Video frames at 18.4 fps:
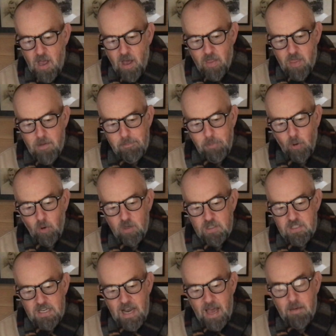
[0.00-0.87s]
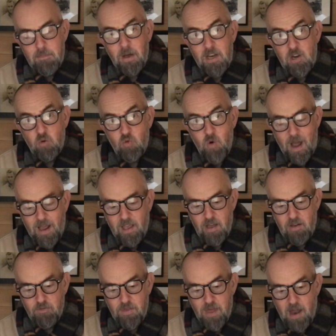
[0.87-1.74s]
and the boys now made a
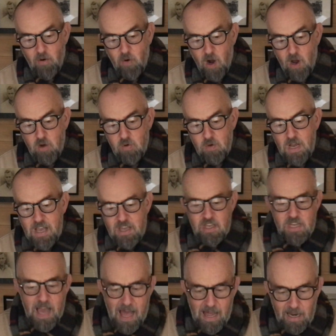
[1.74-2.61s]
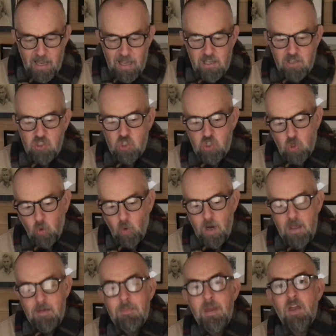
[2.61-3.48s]
racket of their own, yelling,
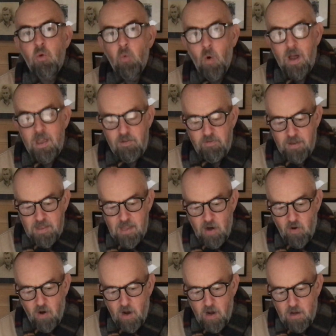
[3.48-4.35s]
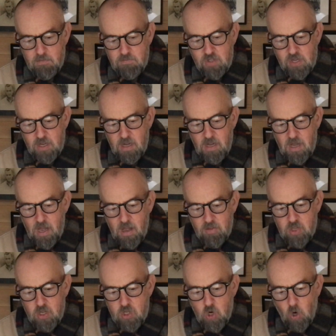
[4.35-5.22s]
screaming, waving their arms.
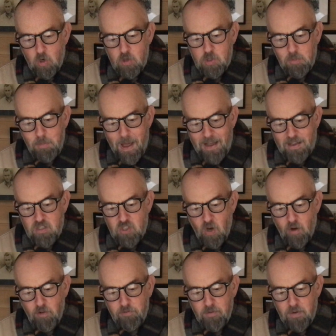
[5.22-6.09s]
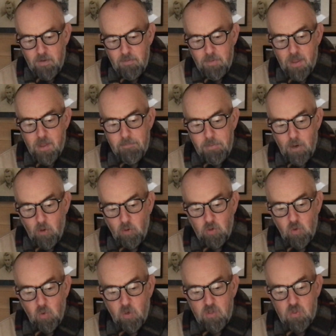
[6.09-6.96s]
The dogs backed off, but the
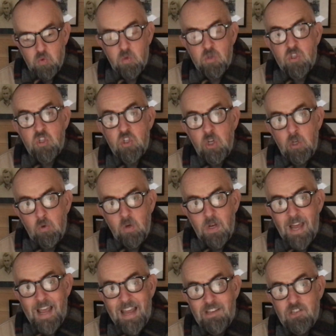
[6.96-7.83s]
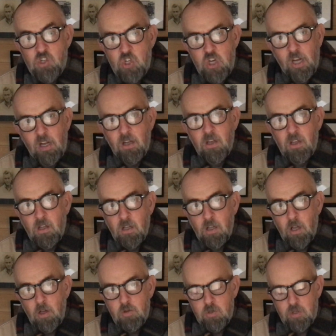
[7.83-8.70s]
bolder ones were soon inching
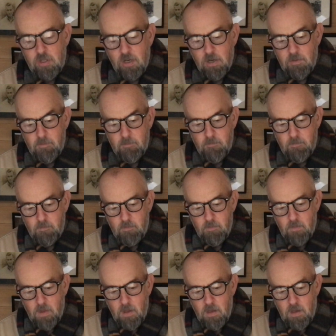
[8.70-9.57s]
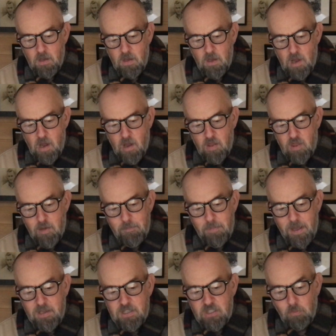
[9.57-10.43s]
closer. The
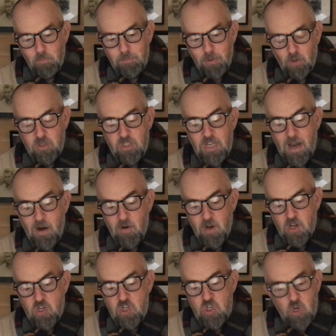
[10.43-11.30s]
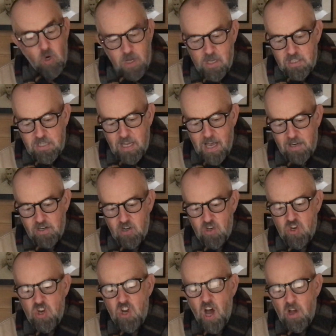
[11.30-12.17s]
big bull terrier shook its head
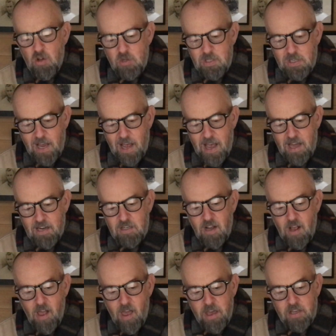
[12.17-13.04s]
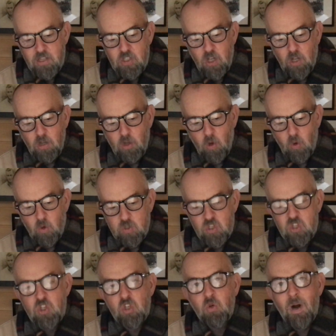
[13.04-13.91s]
and nosed ahead, his claws
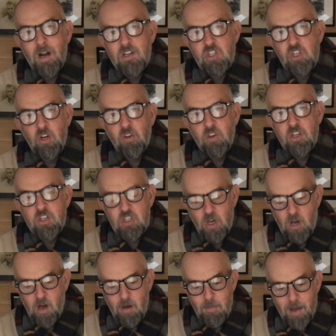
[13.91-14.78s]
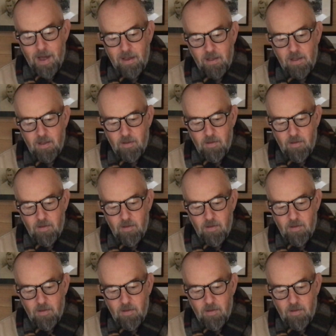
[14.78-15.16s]
scratching on the tarmac.